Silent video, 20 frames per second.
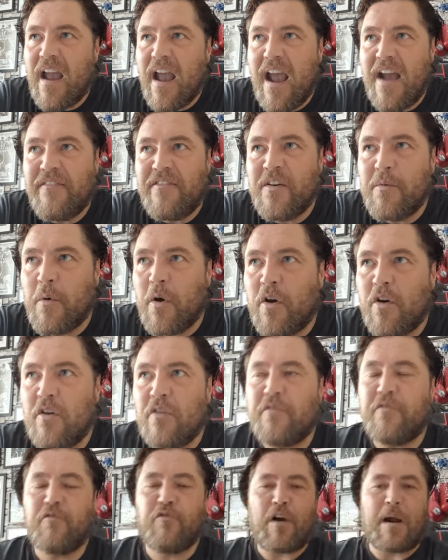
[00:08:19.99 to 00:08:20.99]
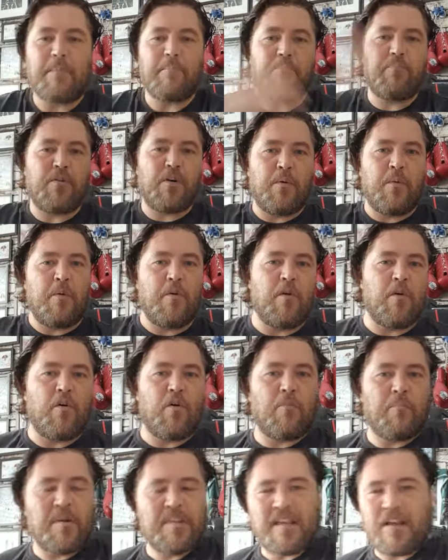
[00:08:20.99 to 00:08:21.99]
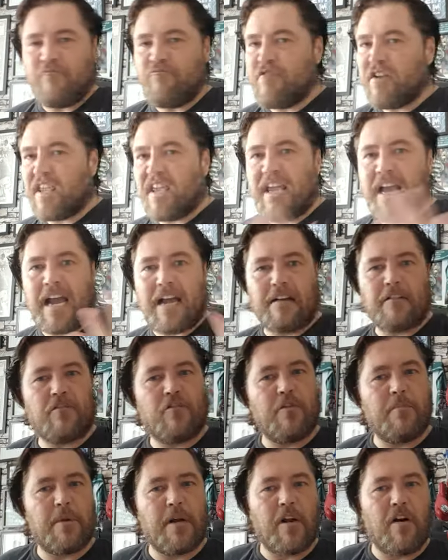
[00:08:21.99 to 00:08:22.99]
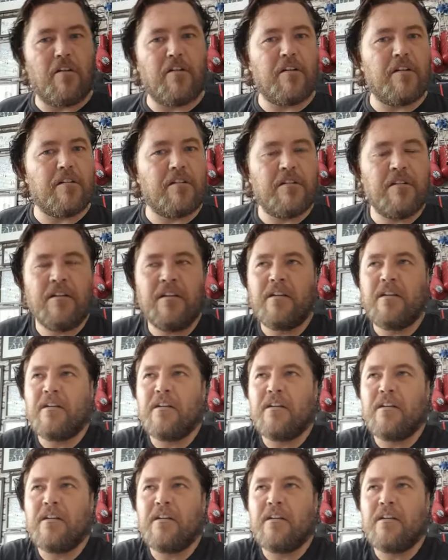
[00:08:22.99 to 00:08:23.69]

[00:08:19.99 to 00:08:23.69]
Everyone loved Frank Bruno, but then Ricky Hatton come along, and,